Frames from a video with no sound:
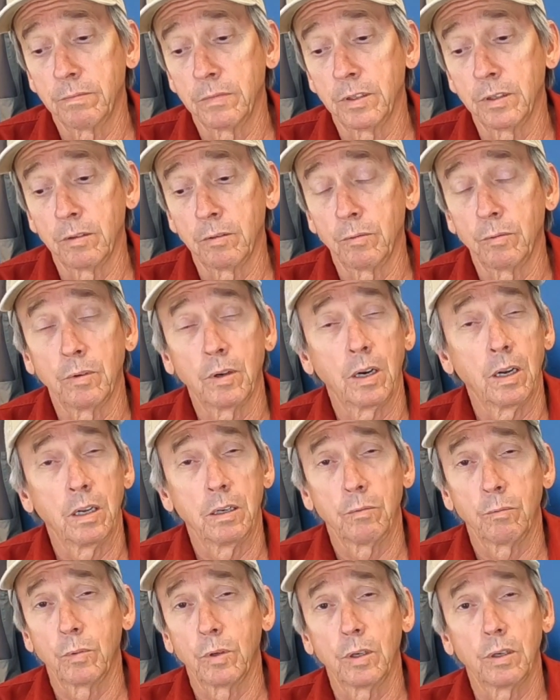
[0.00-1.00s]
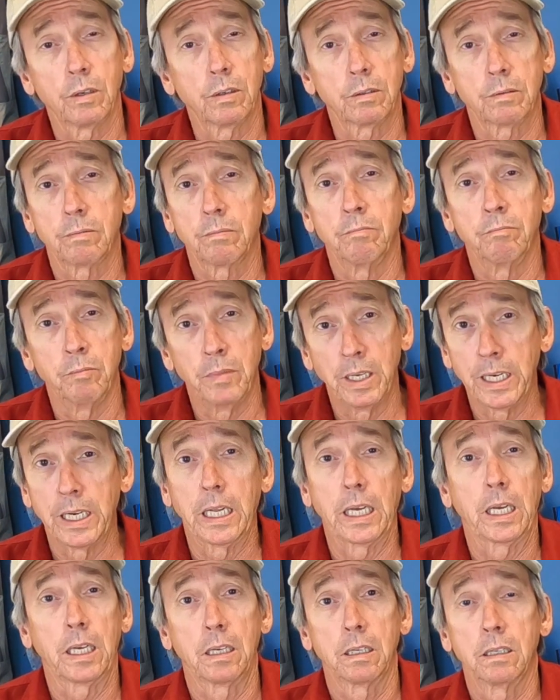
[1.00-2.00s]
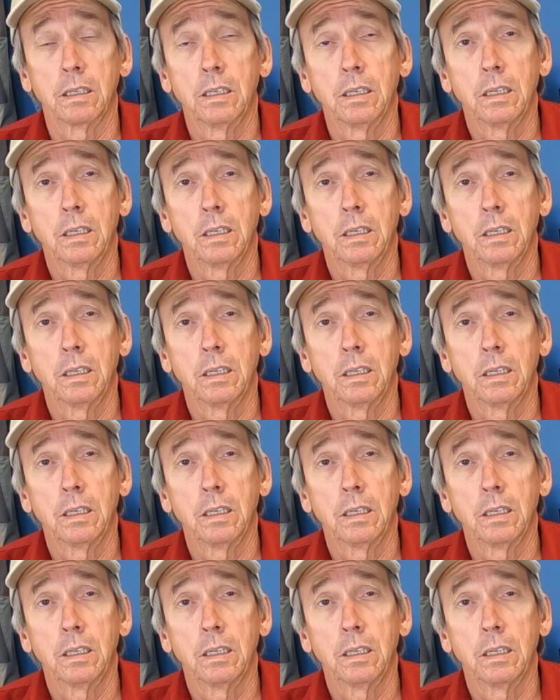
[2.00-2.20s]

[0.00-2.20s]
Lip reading: little run were many.